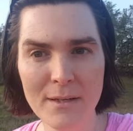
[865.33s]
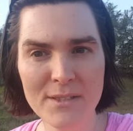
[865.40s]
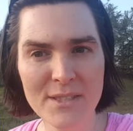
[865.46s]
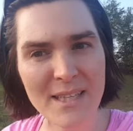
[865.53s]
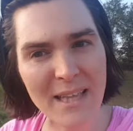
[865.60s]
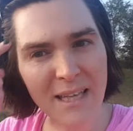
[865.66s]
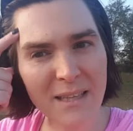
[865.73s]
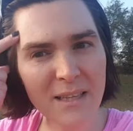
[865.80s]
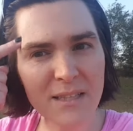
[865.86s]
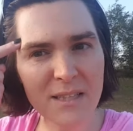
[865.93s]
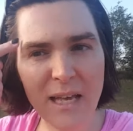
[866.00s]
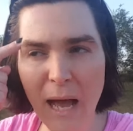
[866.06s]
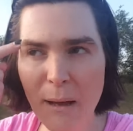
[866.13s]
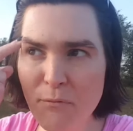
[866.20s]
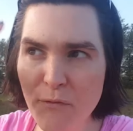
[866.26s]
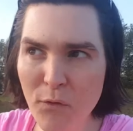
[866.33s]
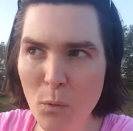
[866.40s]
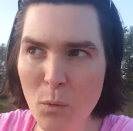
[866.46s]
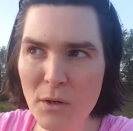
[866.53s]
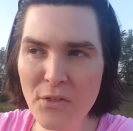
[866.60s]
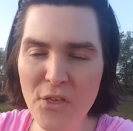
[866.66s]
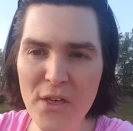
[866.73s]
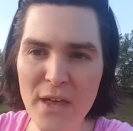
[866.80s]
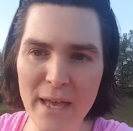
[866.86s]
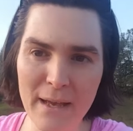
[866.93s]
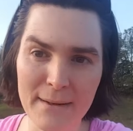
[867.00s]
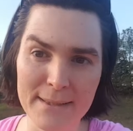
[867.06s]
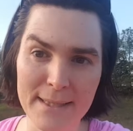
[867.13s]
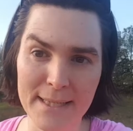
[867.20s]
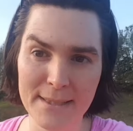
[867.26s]
See, that I'm forward
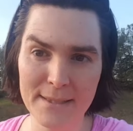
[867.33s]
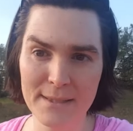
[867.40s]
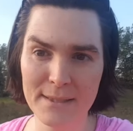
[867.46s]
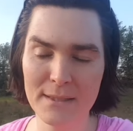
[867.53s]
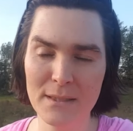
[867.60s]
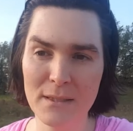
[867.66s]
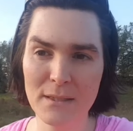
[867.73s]
thinking on this.